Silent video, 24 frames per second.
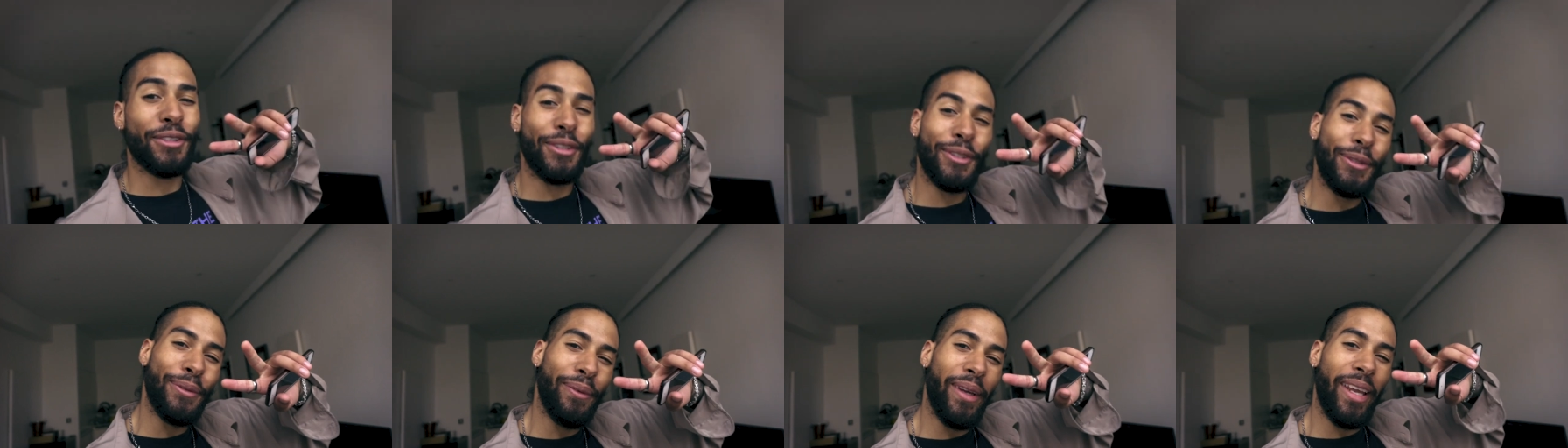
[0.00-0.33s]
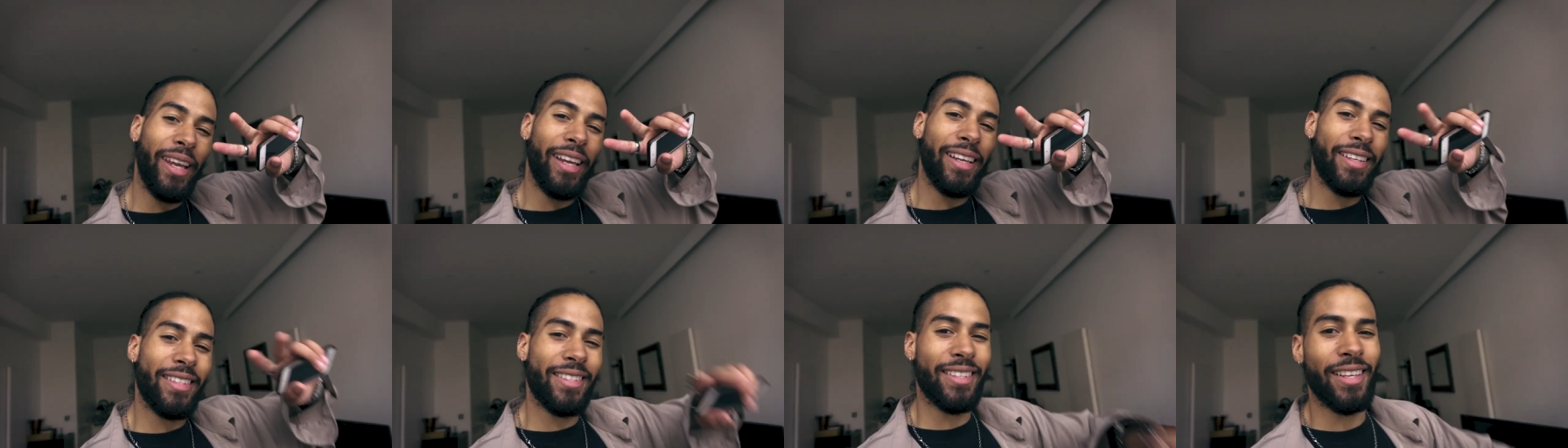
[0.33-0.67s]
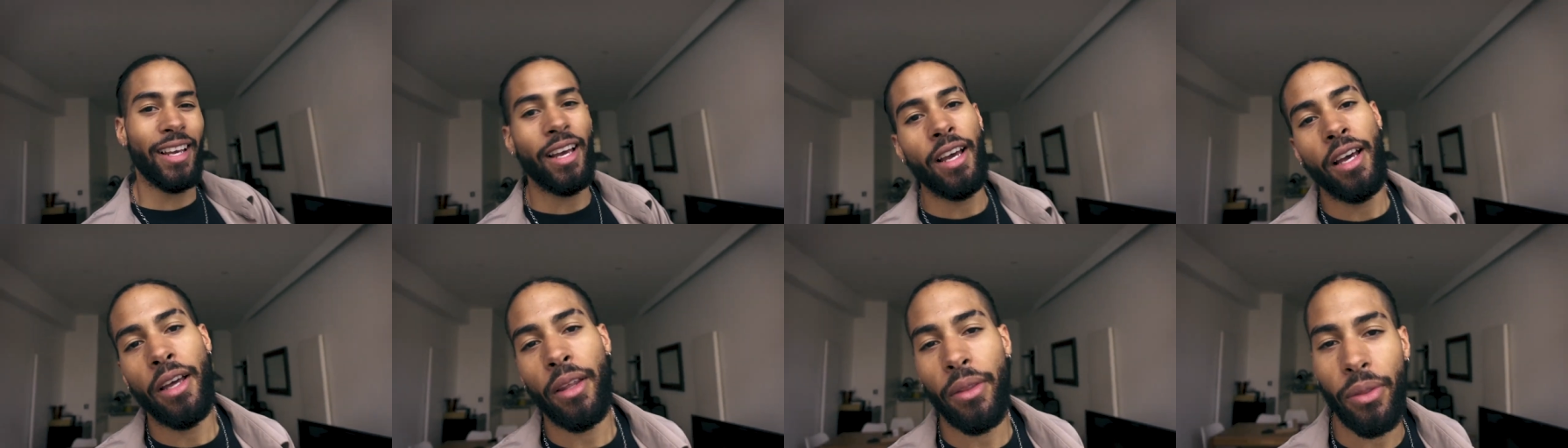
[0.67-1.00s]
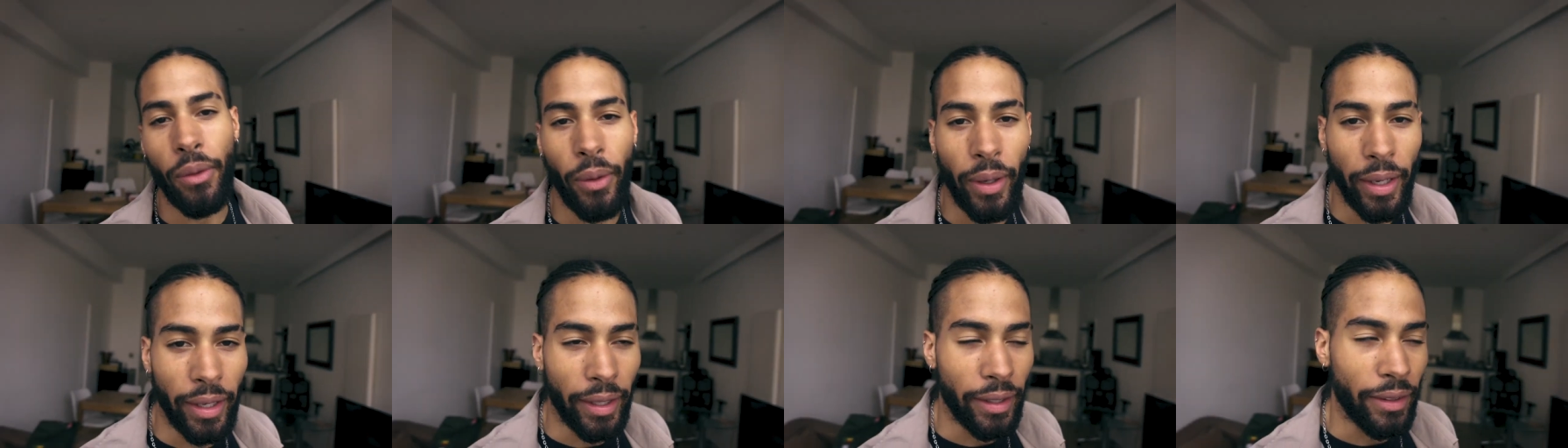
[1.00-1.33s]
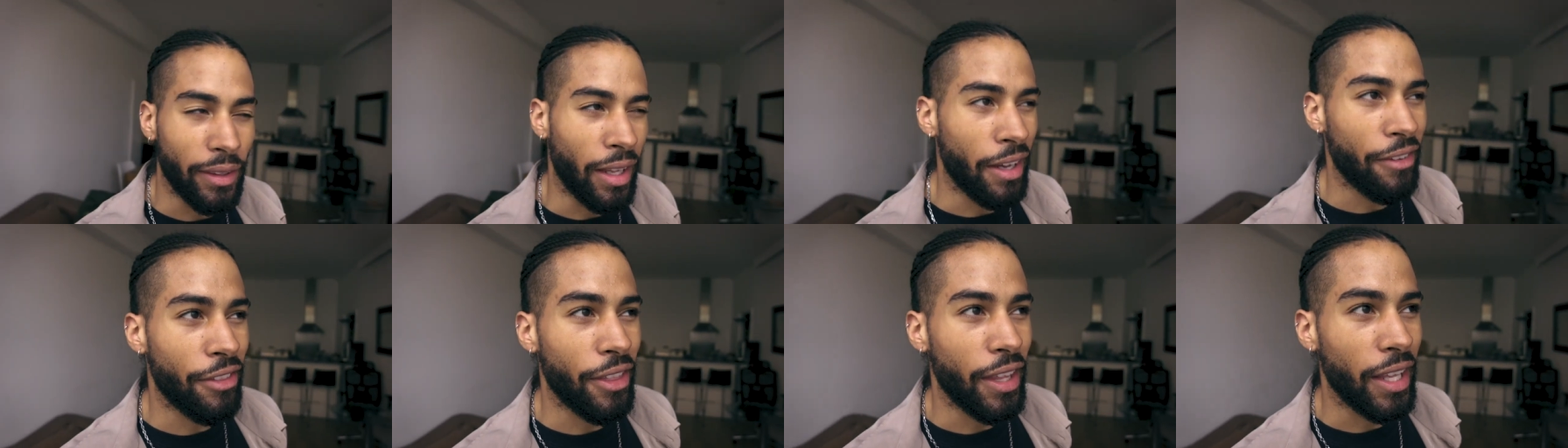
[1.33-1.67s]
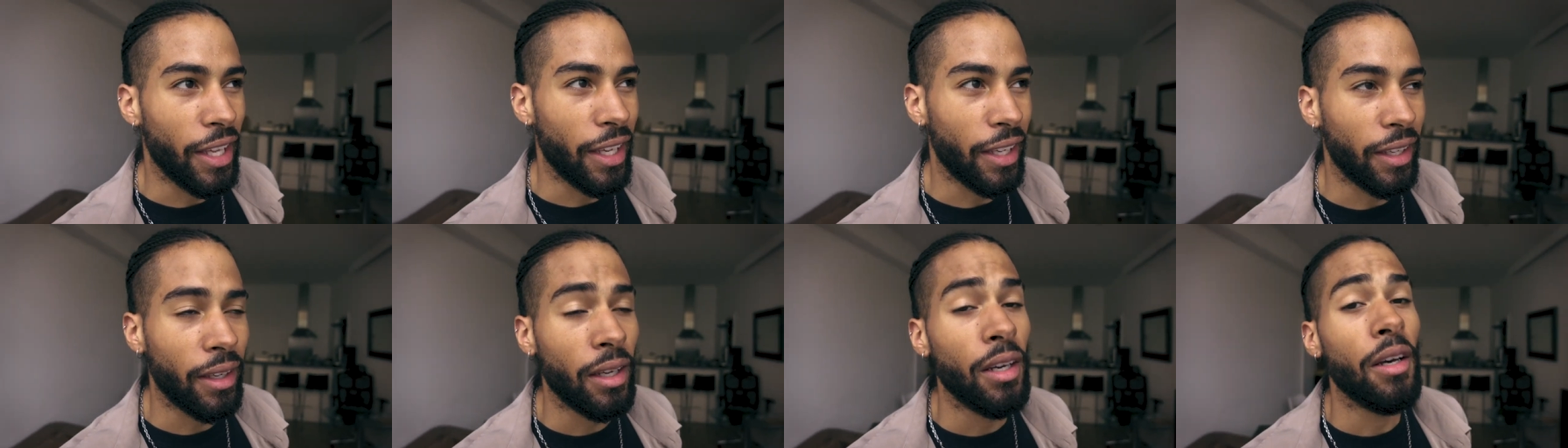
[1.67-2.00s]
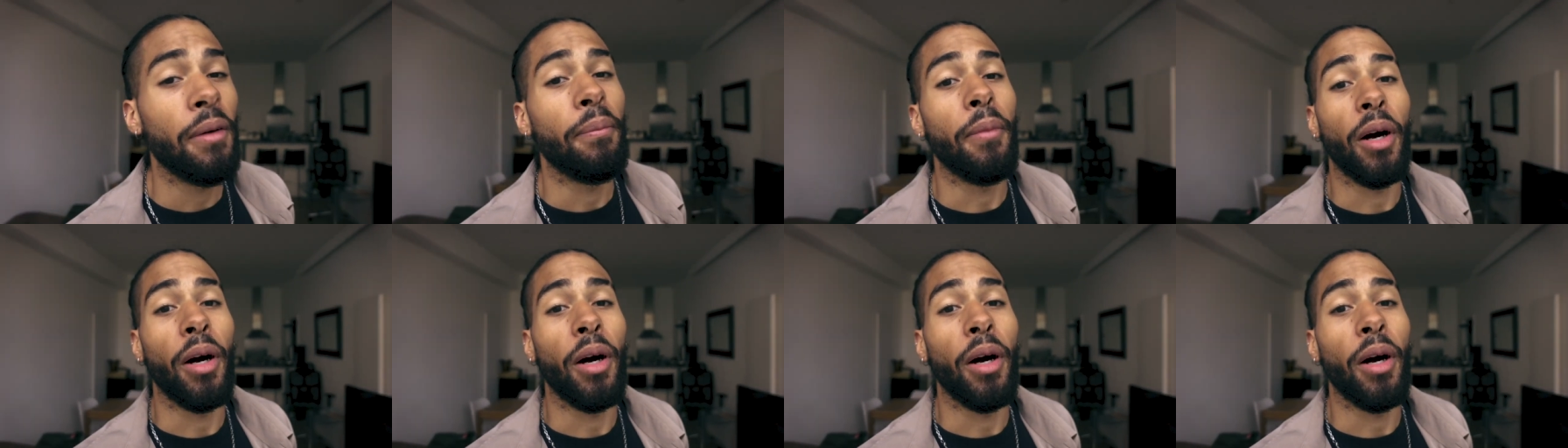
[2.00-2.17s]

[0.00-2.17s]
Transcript: two weeks doing nothing,